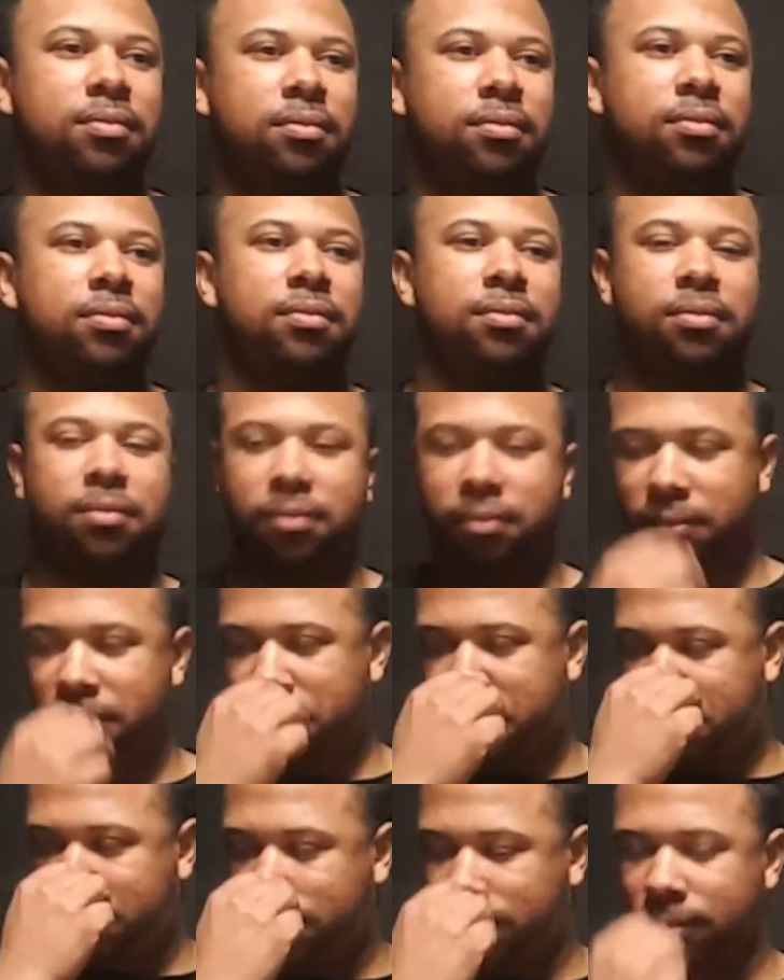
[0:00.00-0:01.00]

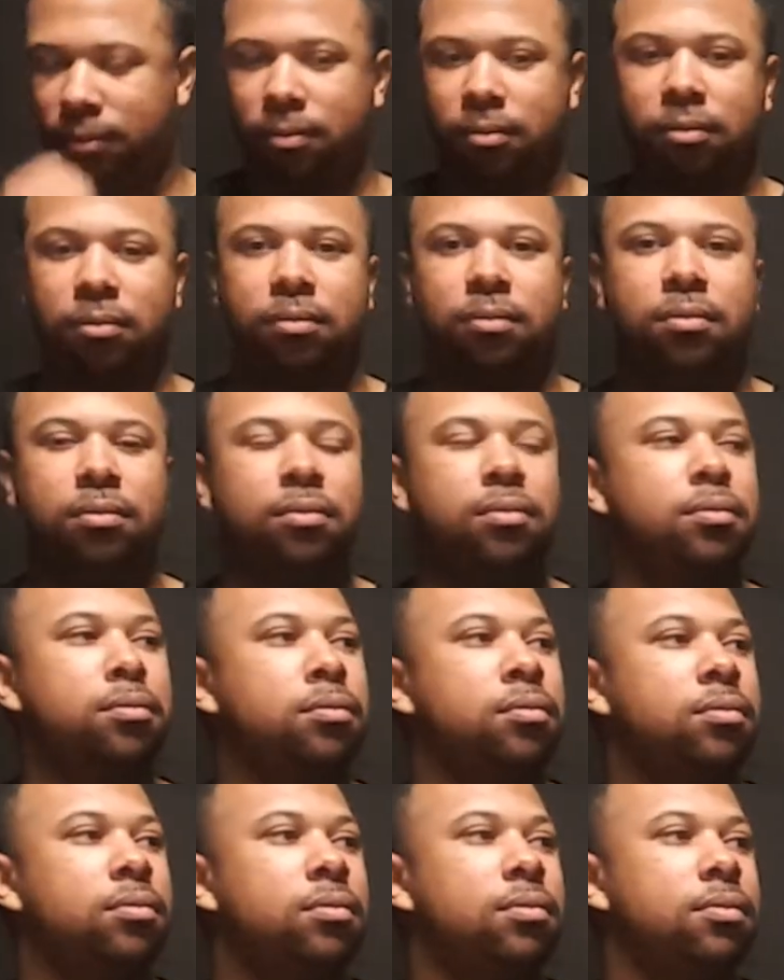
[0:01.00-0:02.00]

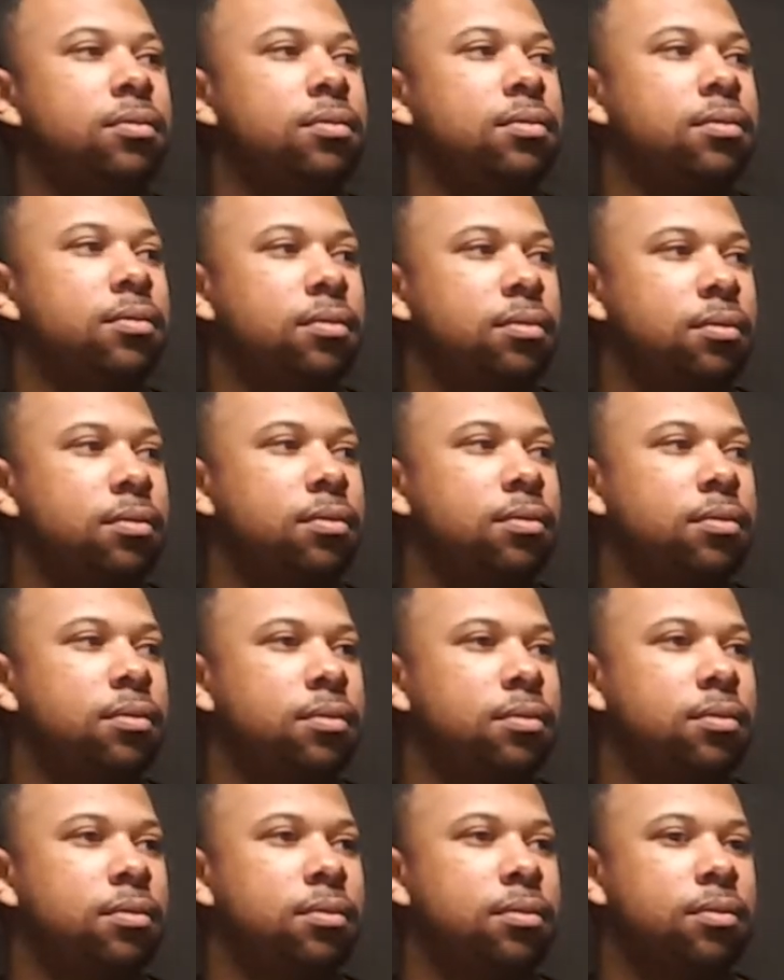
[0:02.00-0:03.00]

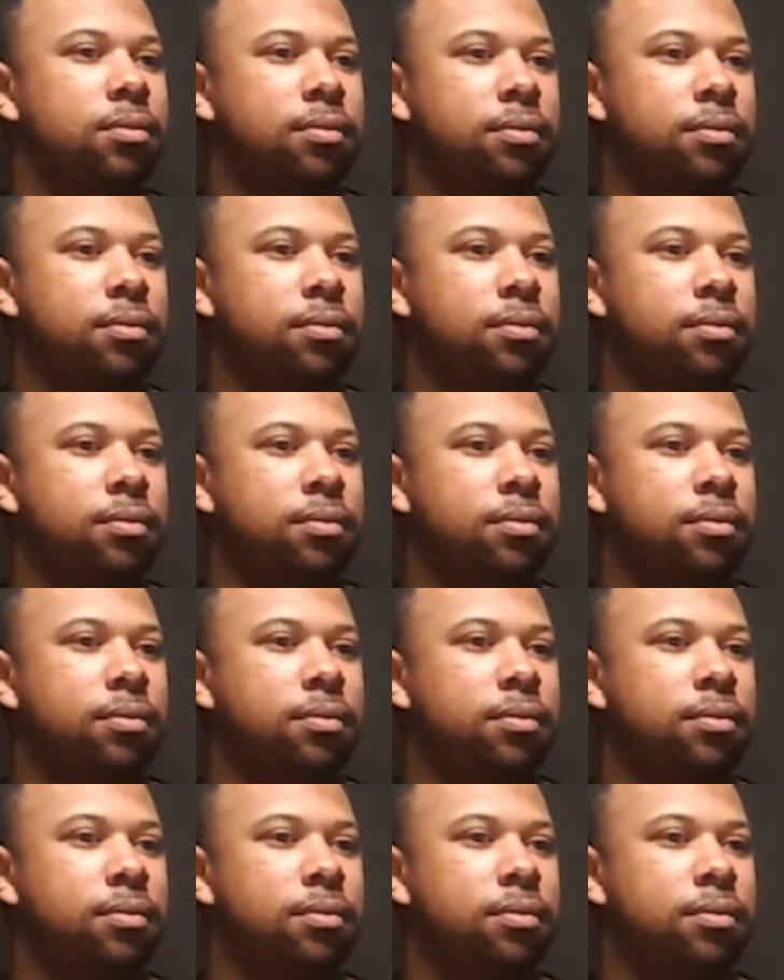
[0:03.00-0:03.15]
The person shown says nothing.